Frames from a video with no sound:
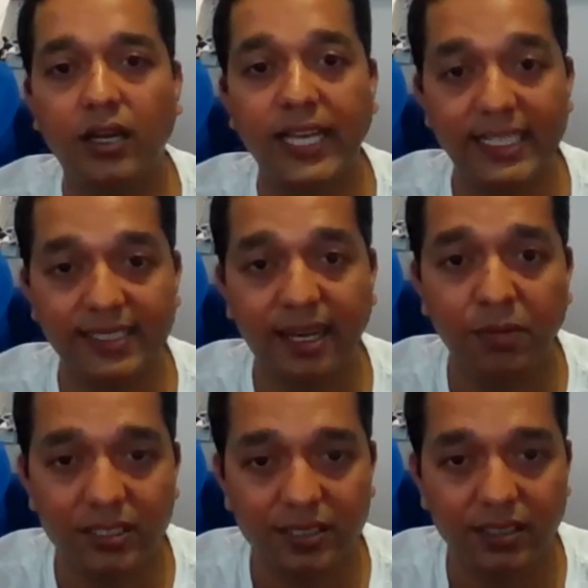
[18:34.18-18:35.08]
exam
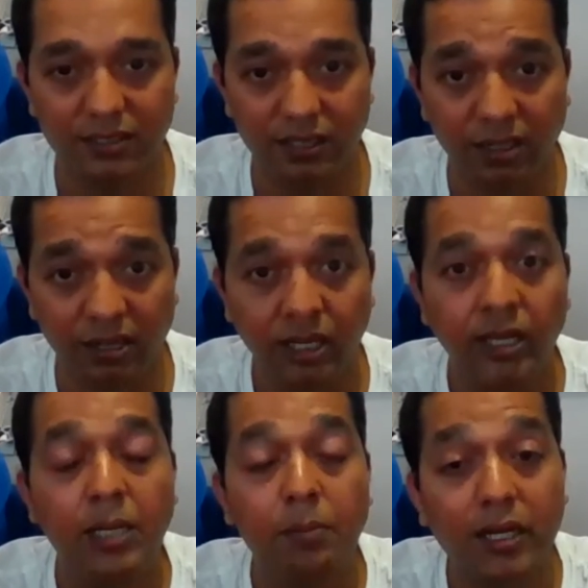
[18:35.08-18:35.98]
is concerned,
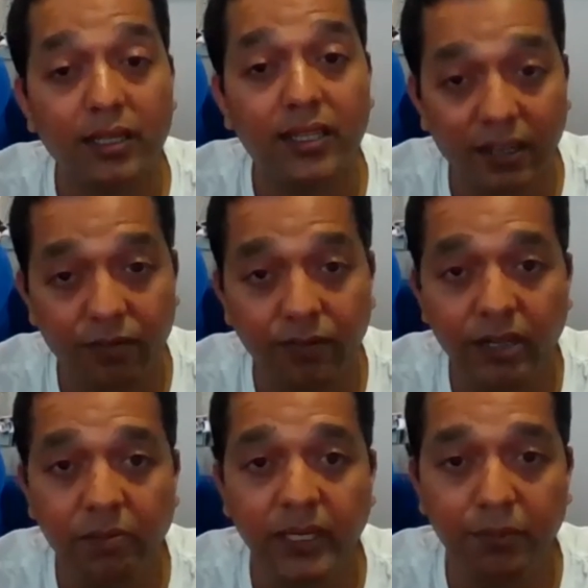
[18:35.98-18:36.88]
but there
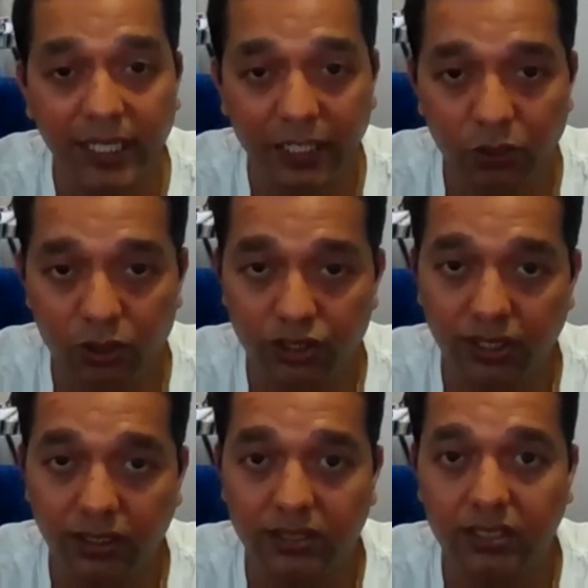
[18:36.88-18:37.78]
will be many
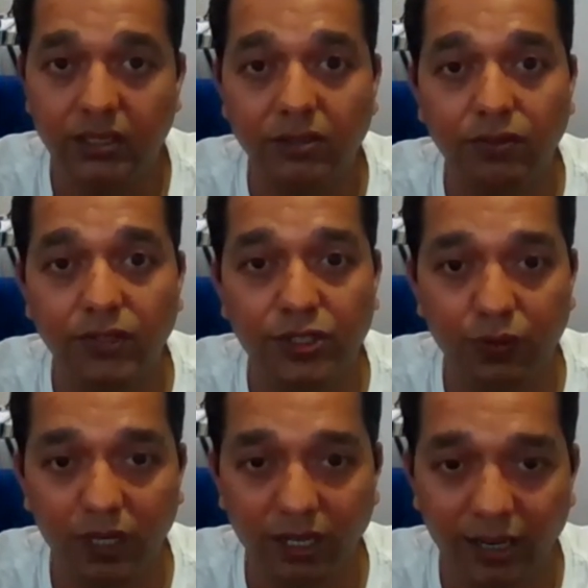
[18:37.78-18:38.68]
questions which
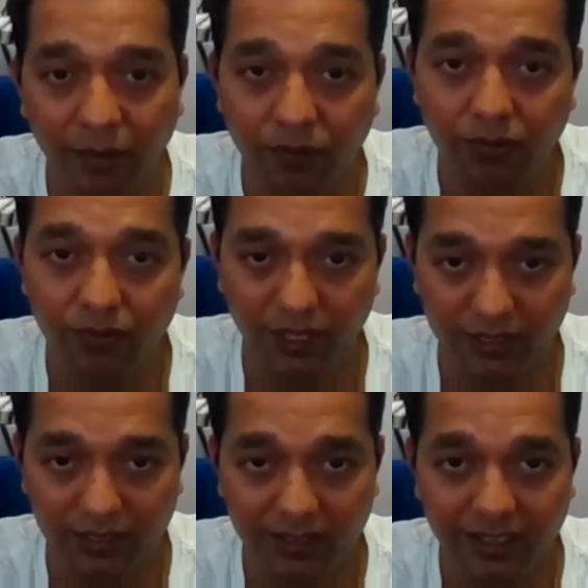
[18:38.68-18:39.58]
will come from
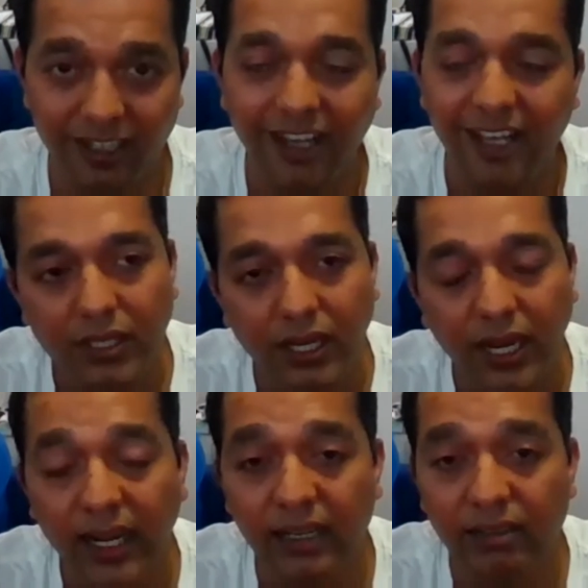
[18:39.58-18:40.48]
this.
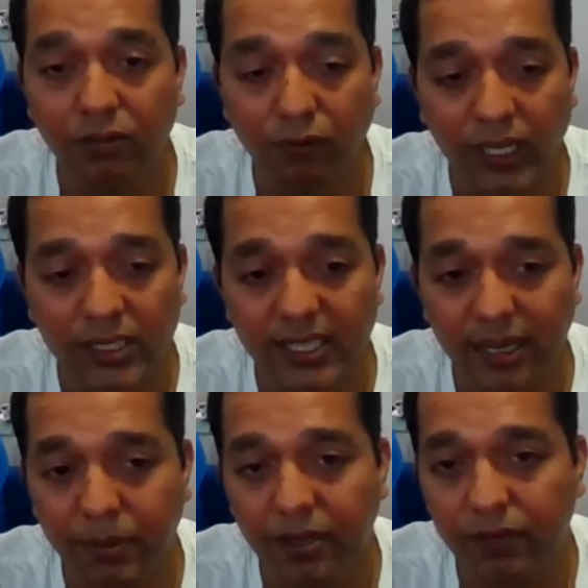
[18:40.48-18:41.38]
And once I
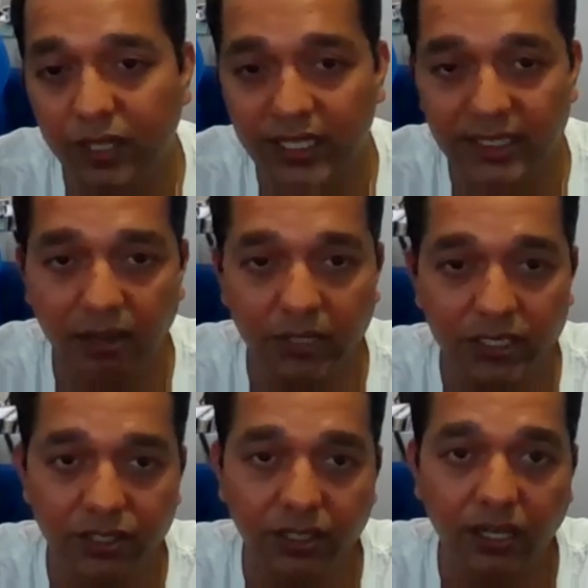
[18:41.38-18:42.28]
appeared for the
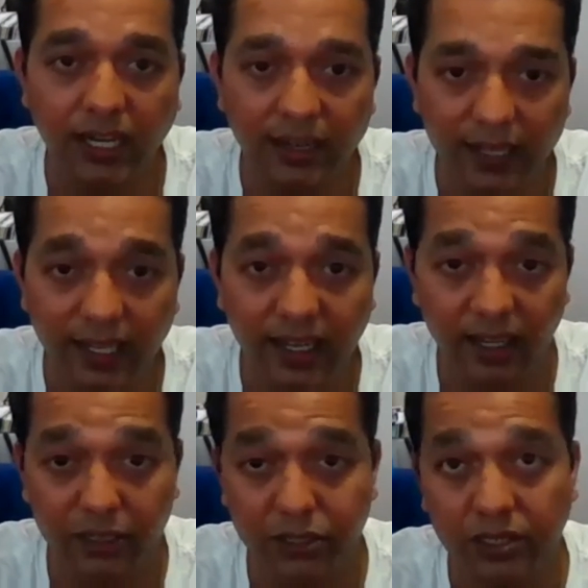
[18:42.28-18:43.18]
examination, I
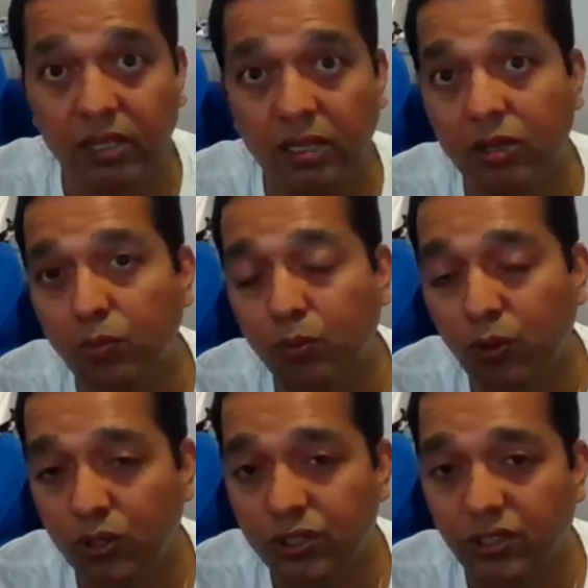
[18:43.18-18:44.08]
realized
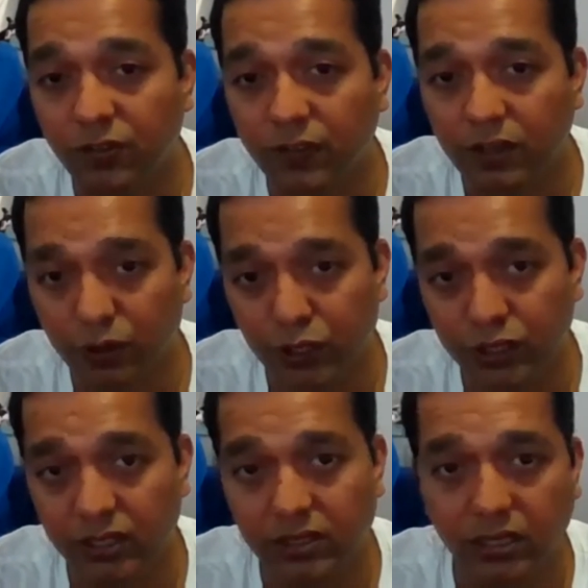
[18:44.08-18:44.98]
most of the
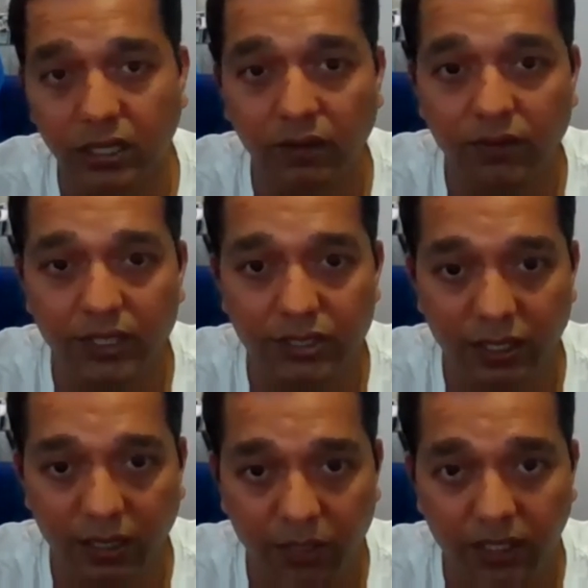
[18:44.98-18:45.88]
questions which
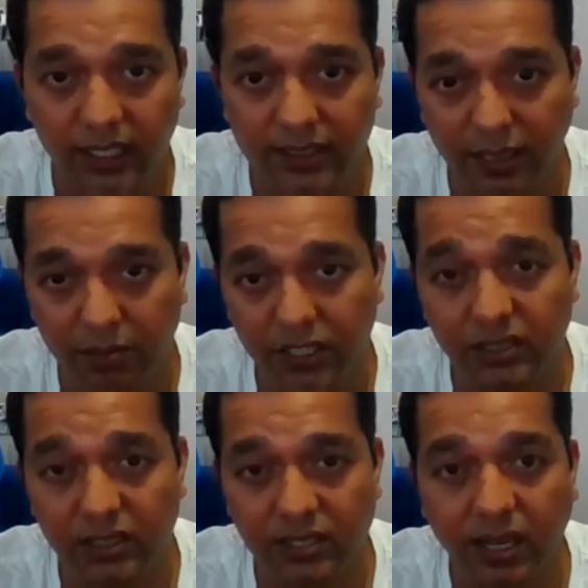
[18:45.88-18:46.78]
come in the
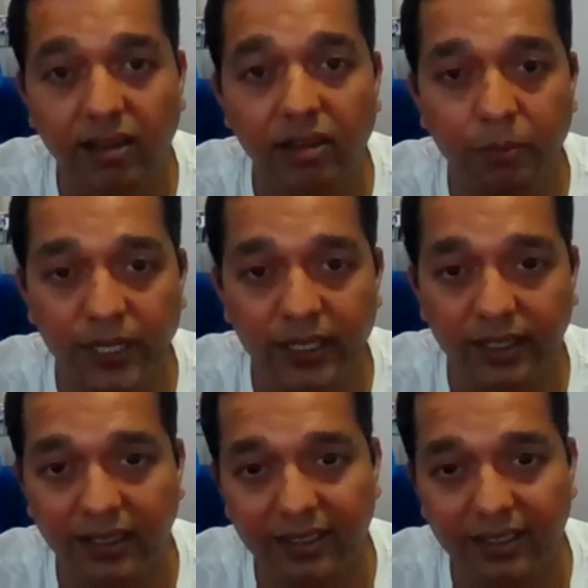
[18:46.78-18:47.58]
examinations are repeated.